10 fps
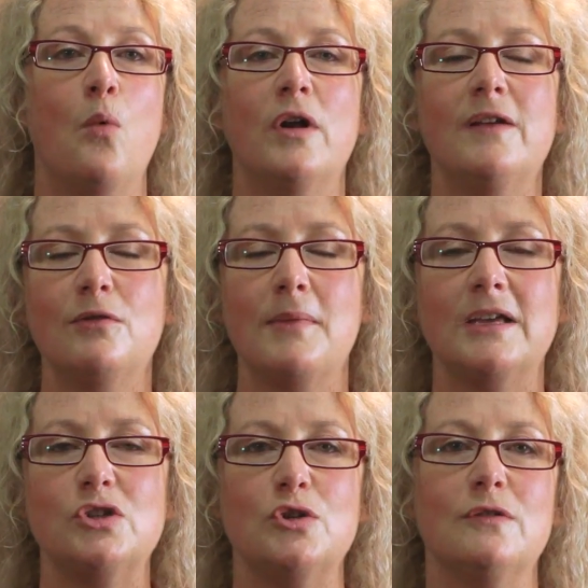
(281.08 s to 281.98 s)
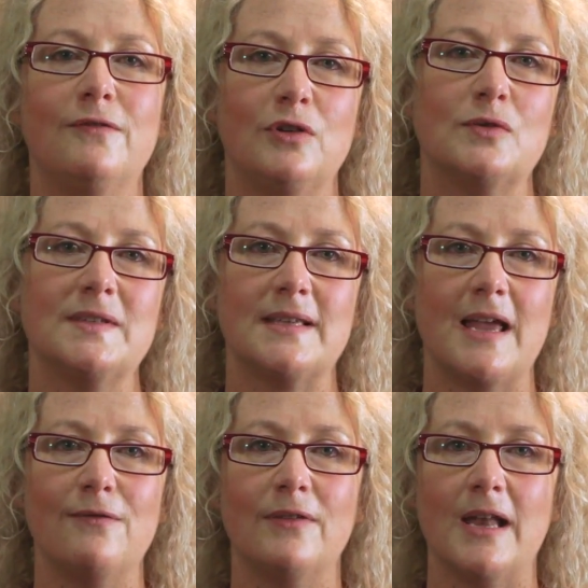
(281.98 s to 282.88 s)
whatever makes you feel
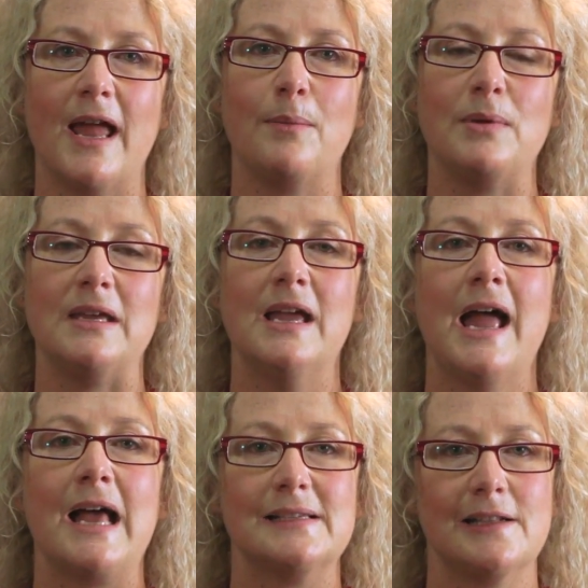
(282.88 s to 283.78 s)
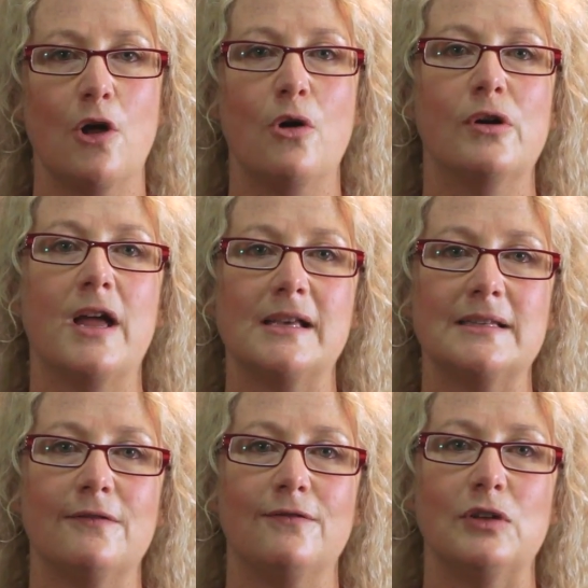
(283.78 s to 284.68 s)
safe and happy as long
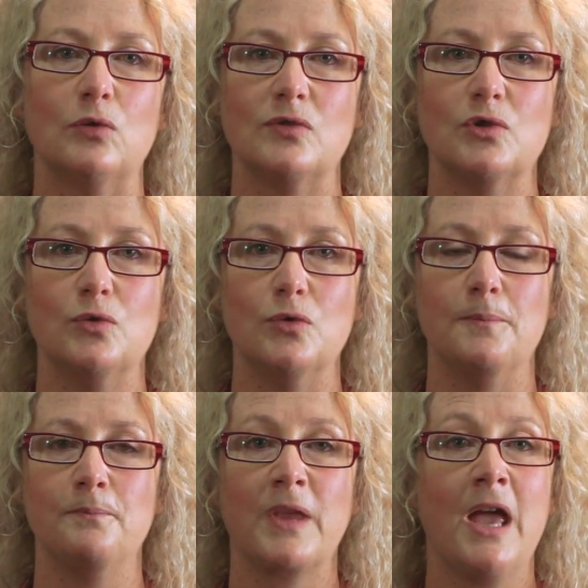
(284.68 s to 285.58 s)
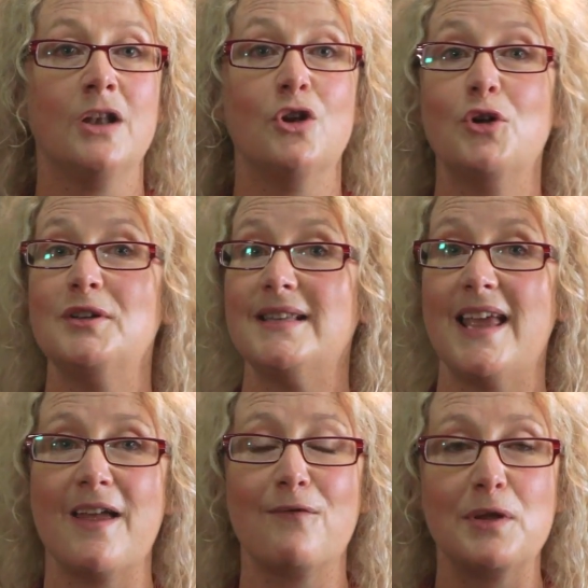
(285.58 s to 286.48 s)
as it feels good. Notice
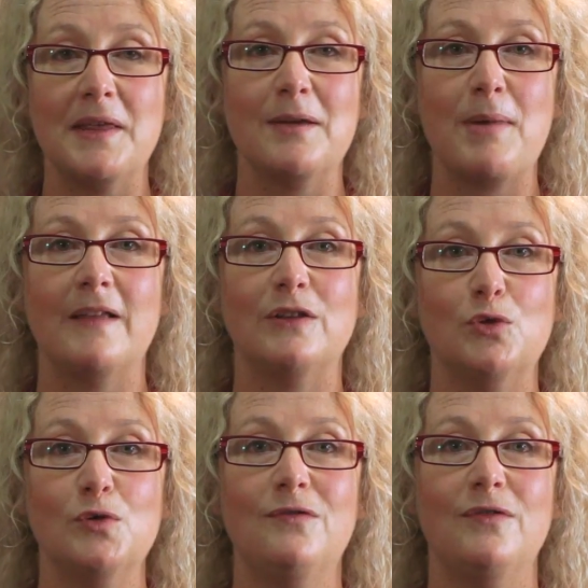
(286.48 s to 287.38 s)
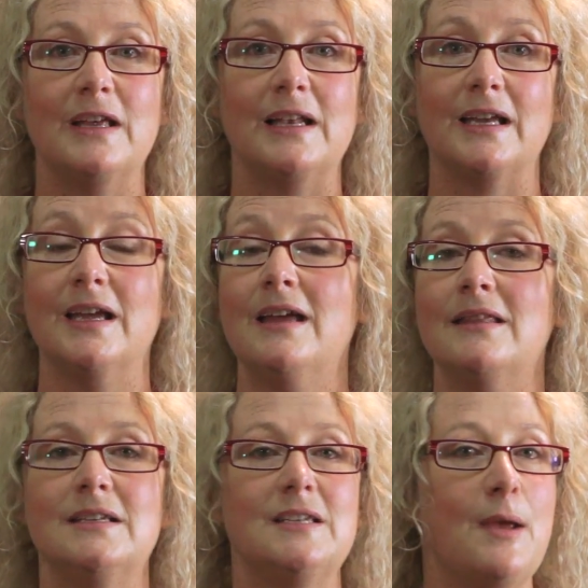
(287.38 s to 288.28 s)
everything about the good feeling,
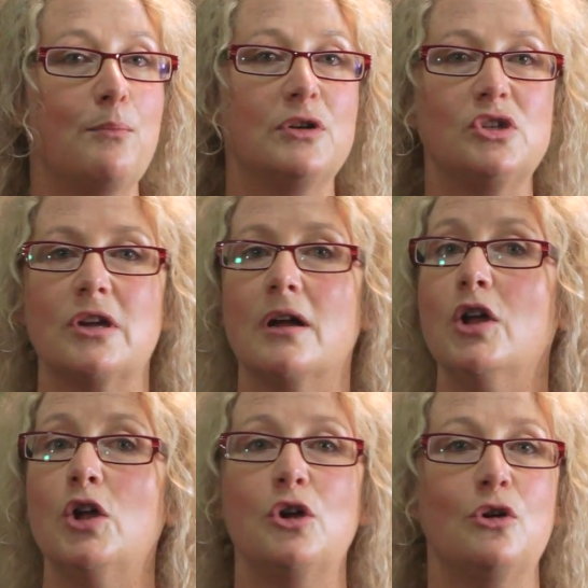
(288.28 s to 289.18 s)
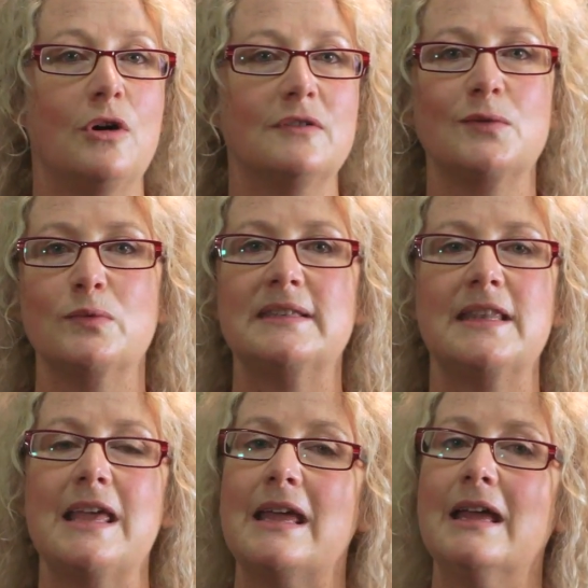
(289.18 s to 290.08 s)
the temperature, who else was
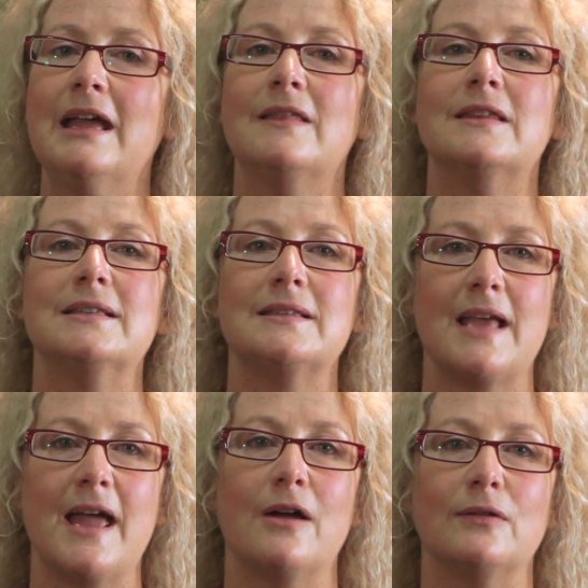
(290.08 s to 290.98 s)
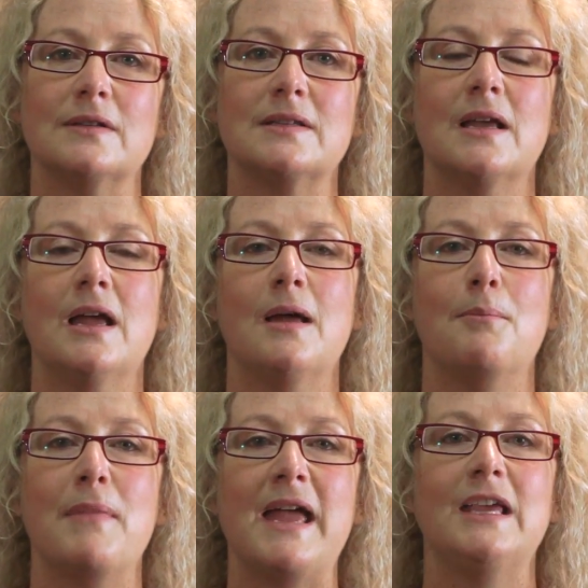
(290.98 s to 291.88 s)
there, the sounds.
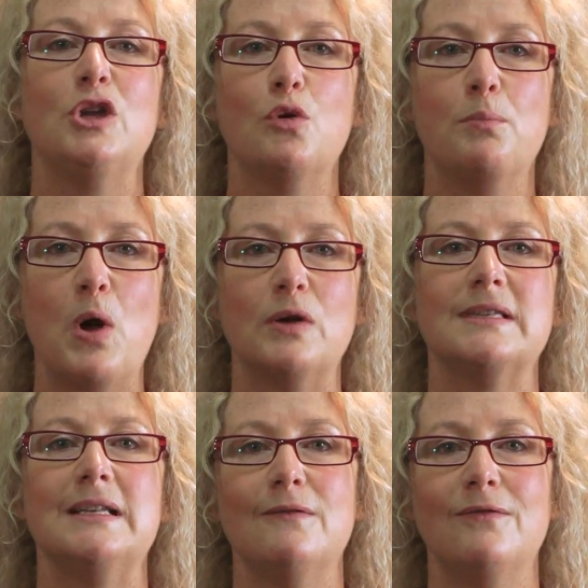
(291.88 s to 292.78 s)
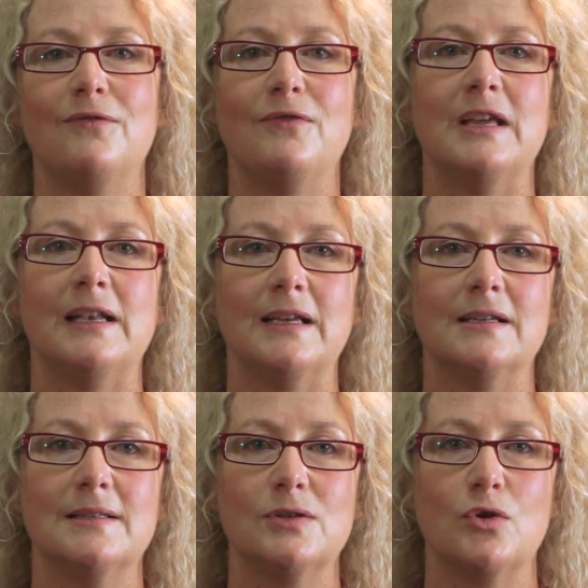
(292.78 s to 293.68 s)
Make your positive
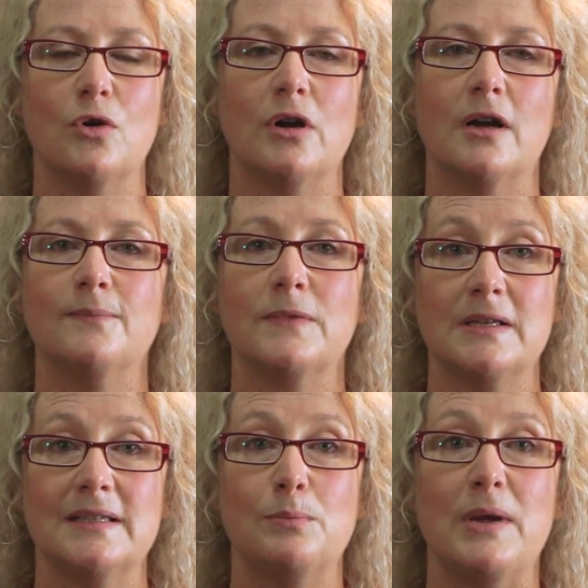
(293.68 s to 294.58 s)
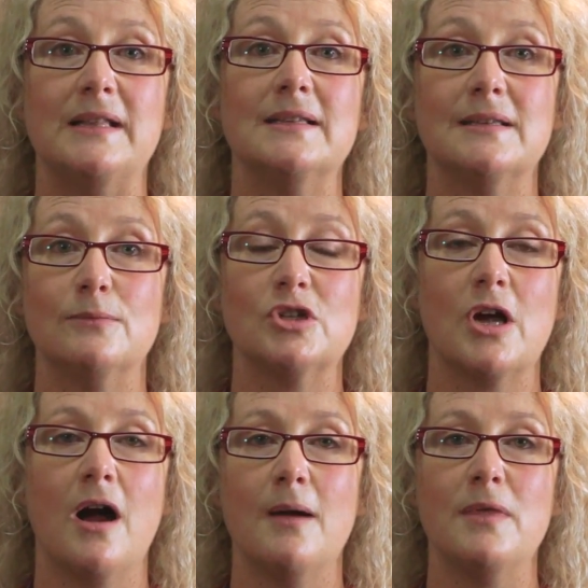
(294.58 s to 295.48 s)
feeling stronger. Spend some
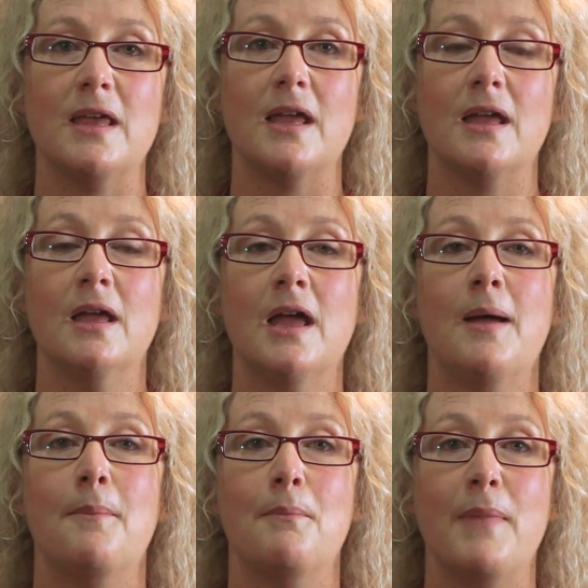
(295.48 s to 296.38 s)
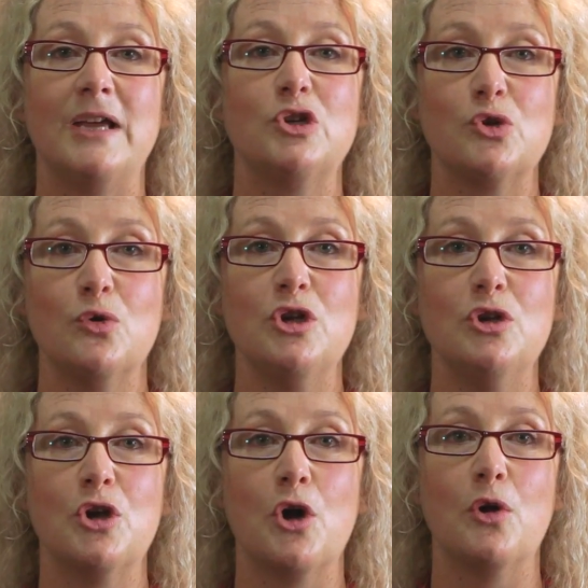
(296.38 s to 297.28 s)
time there. Make sure you
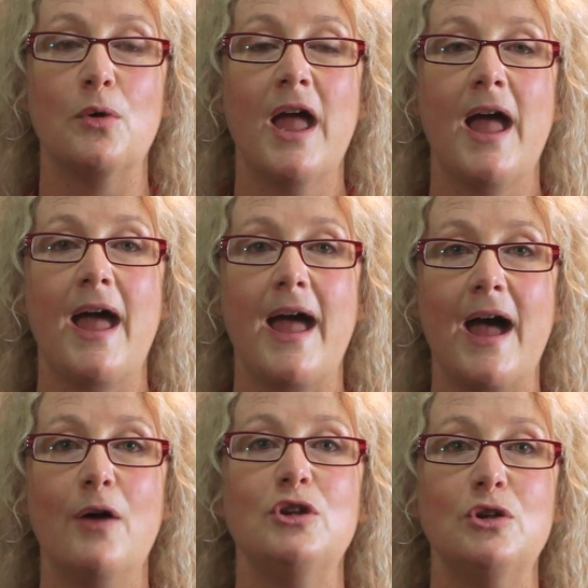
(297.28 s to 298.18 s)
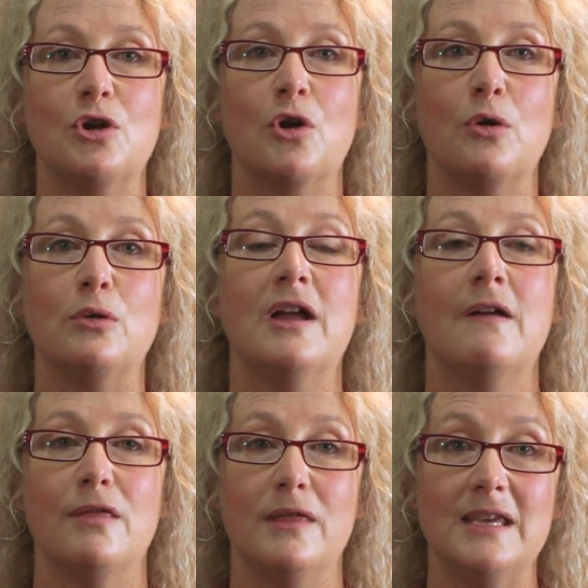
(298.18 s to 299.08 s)
know how you know
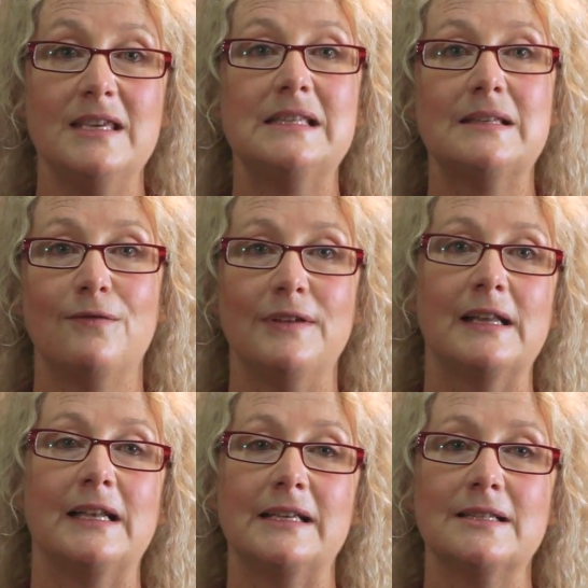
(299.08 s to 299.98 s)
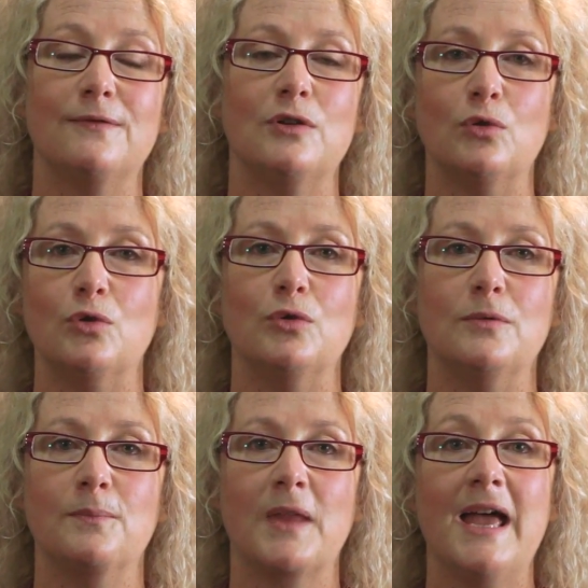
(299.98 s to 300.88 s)
these feelings feel
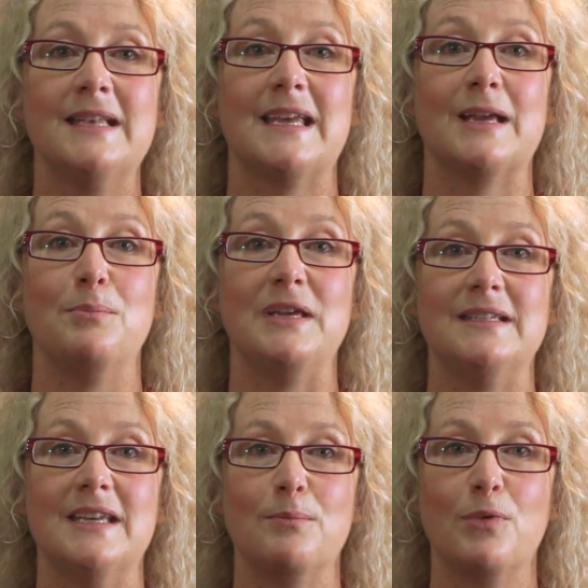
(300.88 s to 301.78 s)
good. Take a big deep